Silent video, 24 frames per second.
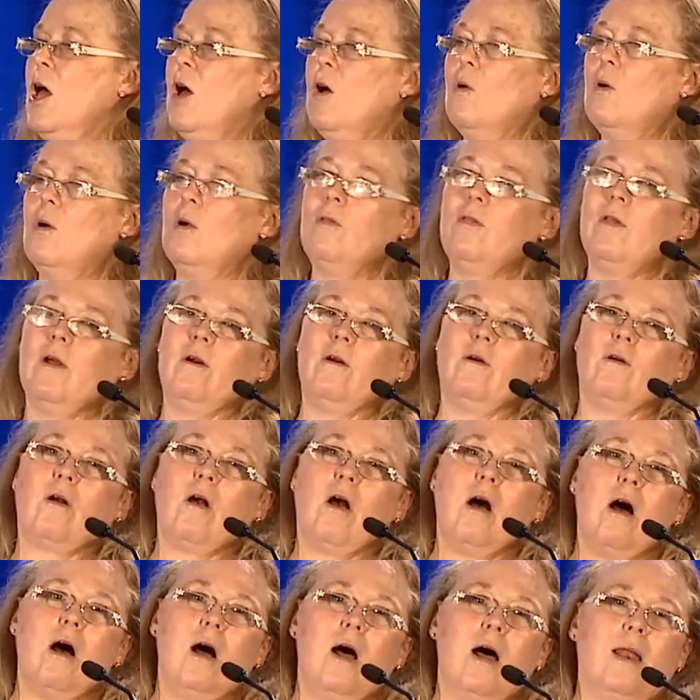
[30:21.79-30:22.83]
or they're
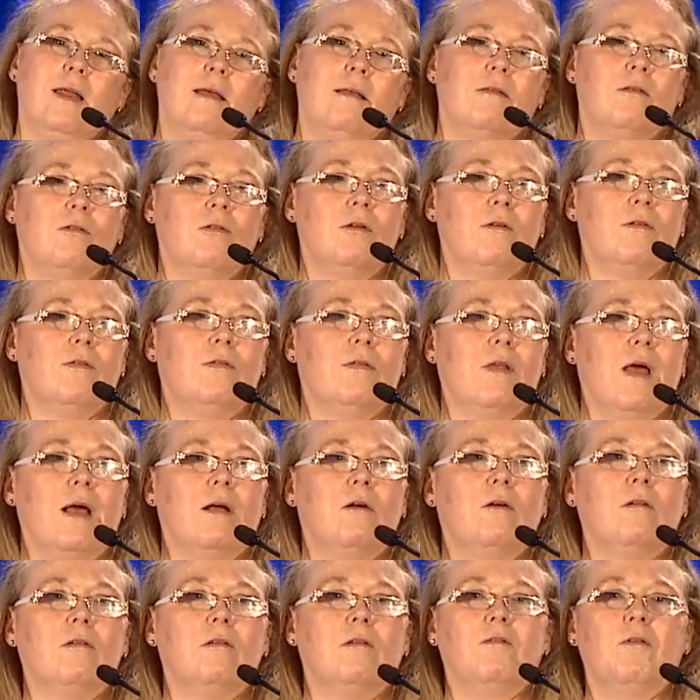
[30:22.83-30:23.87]
caught in sort of
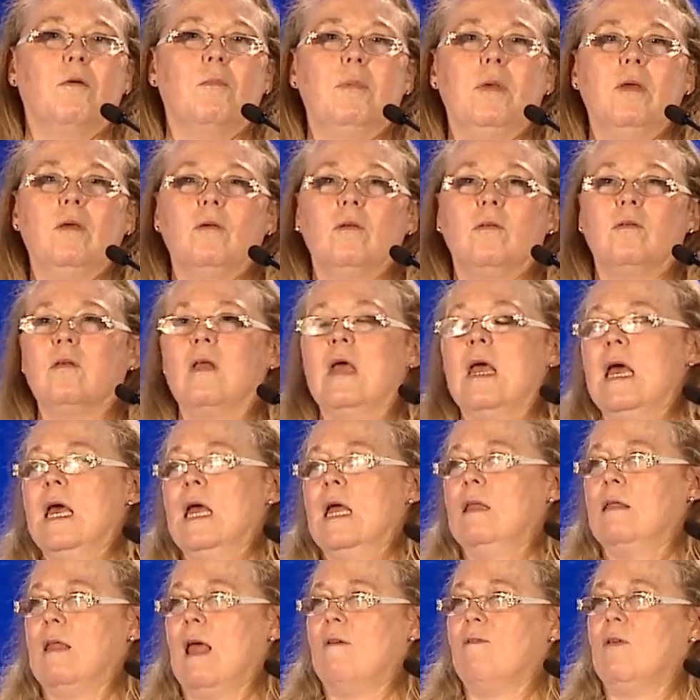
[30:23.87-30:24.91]
cycles of abuse.
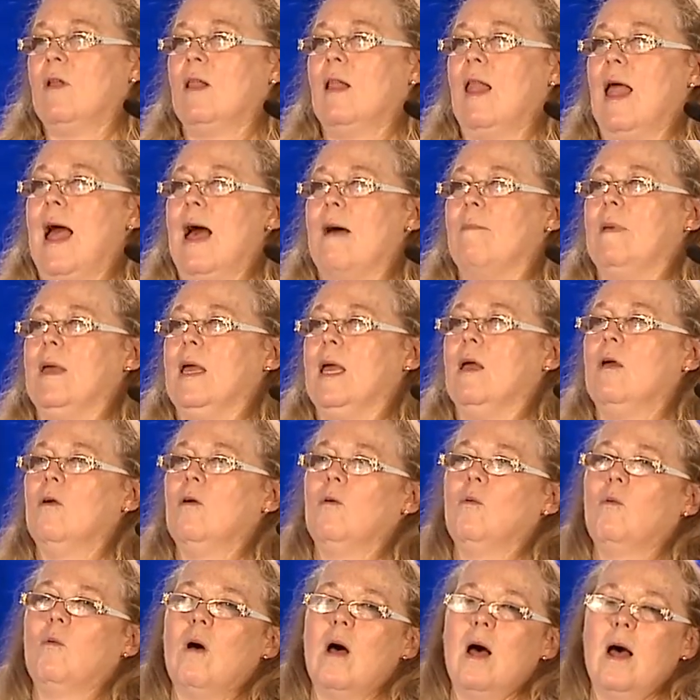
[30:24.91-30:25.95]
David Labby,
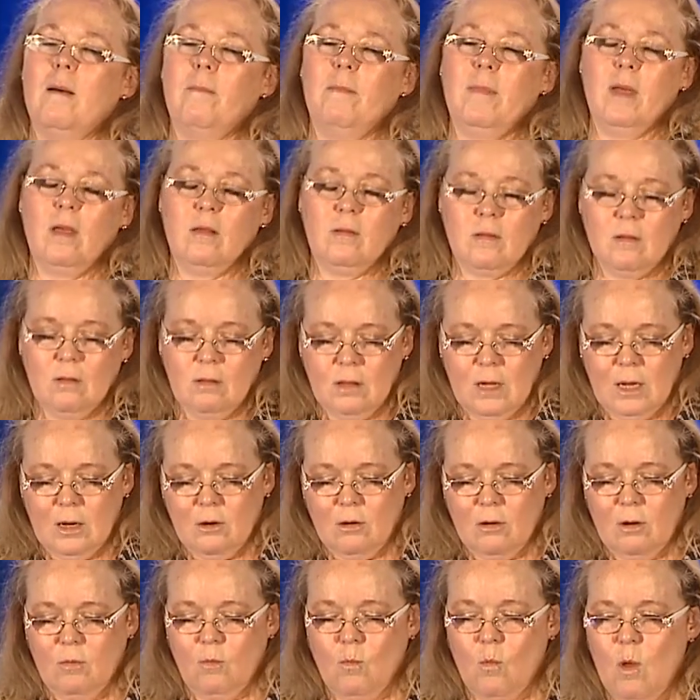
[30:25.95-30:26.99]
who is a
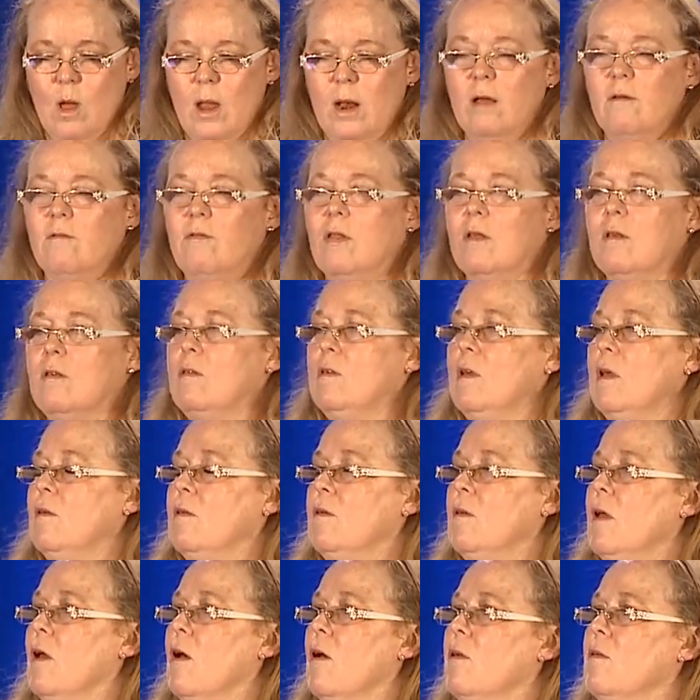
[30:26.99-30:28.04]
leader in one of the
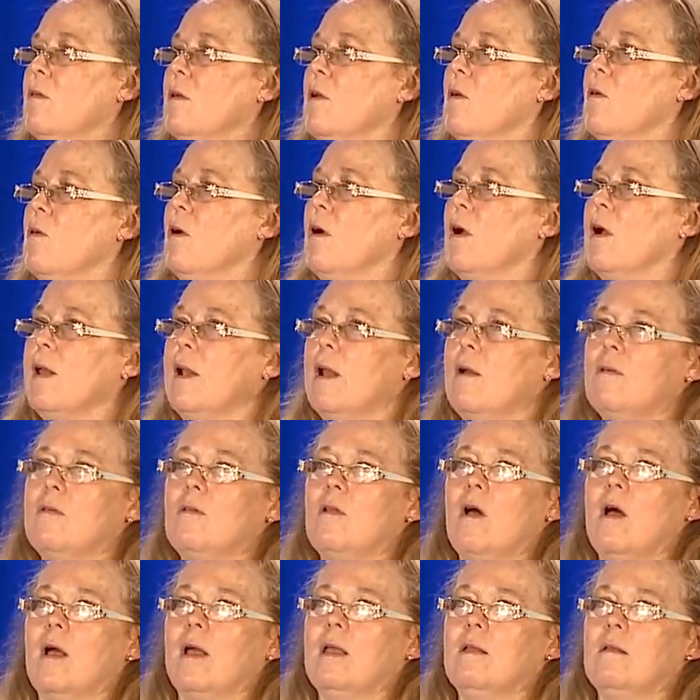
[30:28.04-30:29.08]
CCOs in Oregon, I was
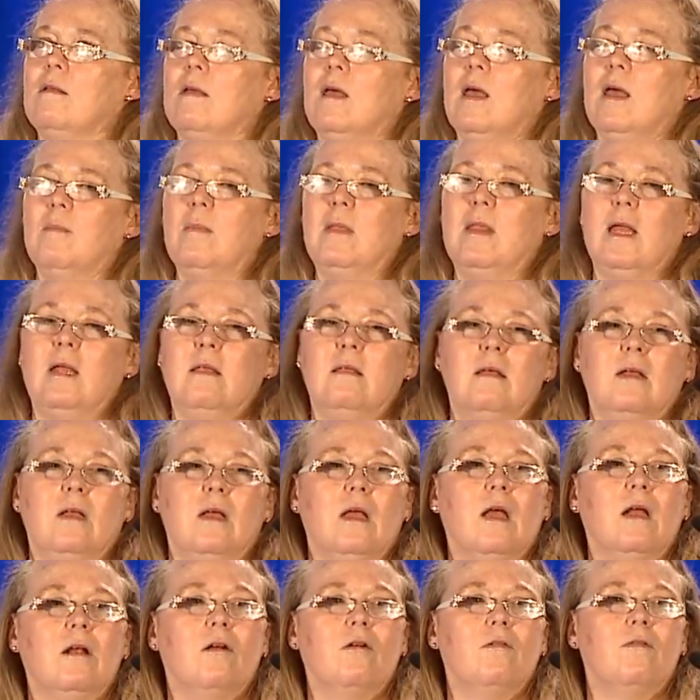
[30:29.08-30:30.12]
talking to him, and they did
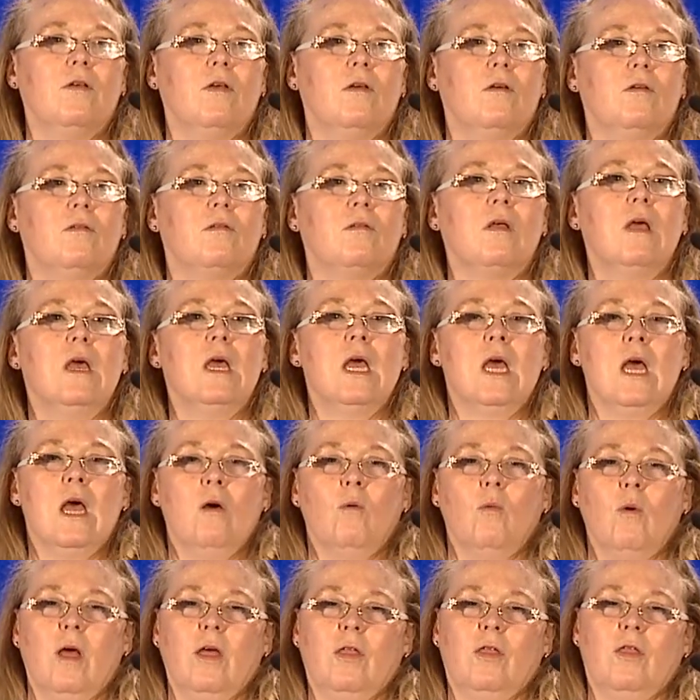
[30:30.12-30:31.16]
interviews
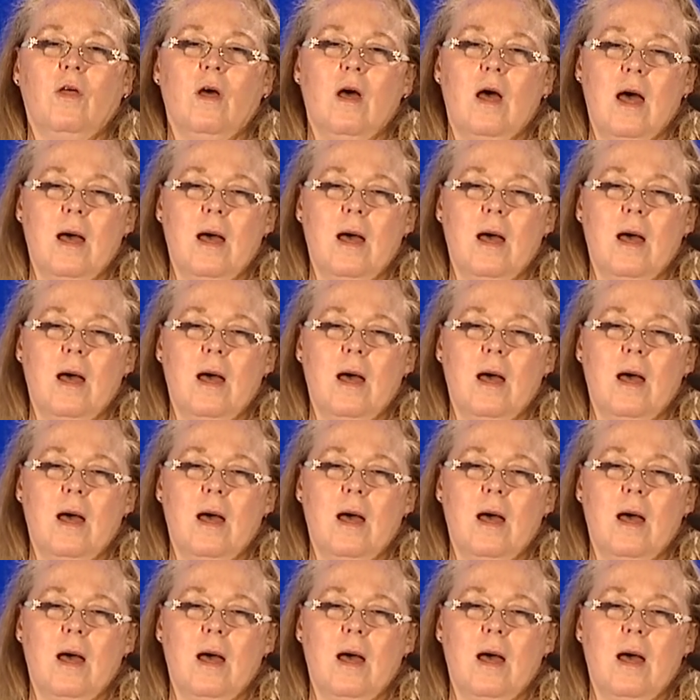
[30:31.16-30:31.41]
with